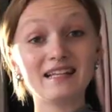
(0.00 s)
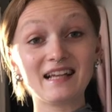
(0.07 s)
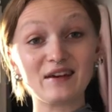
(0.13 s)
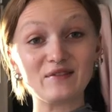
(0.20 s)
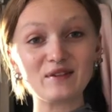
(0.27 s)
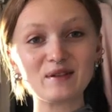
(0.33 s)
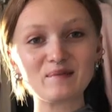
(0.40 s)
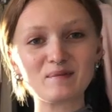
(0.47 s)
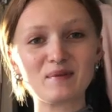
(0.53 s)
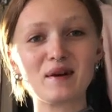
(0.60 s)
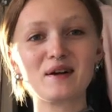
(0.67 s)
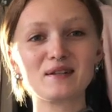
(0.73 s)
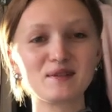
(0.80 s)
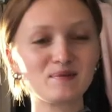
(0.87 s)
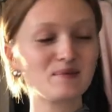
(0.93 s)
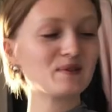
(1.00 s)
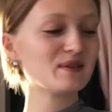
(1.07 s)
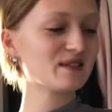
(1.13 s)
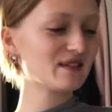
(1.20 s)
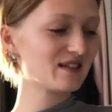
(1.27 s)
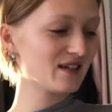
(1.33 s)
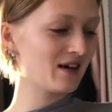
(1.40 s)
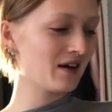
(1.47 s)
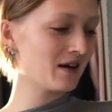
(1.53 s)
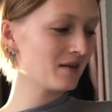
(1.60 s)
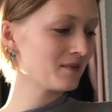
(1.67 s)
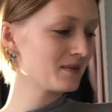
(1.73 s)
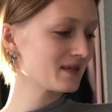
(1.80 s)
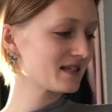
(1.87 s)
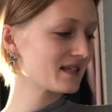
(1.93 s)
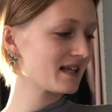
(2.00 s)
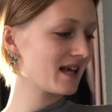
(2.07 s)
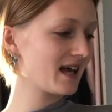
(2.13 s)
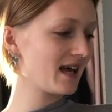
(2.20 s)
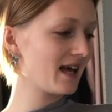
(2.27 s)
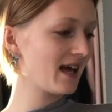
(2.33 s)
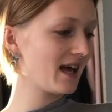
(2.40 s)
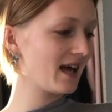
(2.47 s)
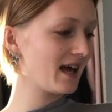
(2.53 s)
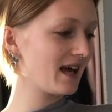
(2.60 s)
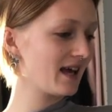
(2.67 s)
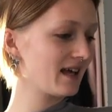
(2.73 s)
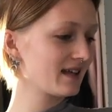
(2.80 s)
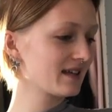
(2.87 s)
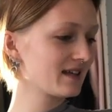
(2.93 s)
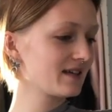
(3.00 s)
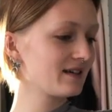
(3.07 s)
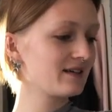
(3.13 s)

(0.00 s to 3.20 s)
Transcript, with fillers: 11 possible tops, and